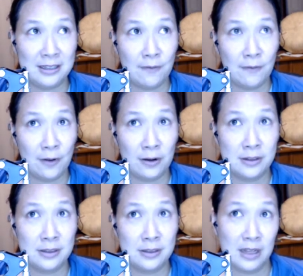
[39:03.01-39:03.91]
the
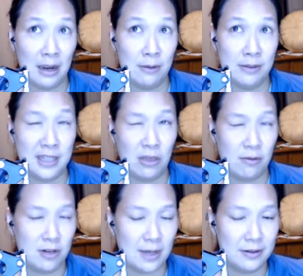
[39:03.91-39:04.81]
first, I would say,
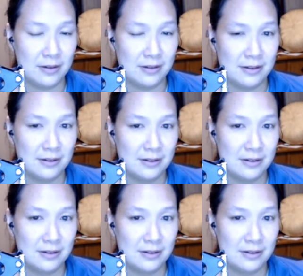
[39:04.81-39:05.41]
3 chapters.